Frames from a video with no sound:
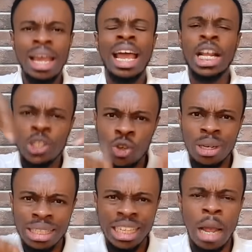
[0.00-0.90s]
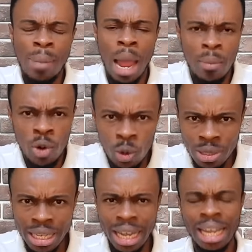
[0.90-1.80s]
a tradition Bible num
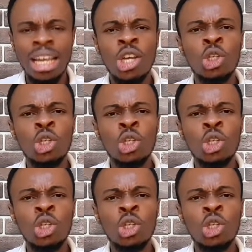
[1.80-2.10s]
say,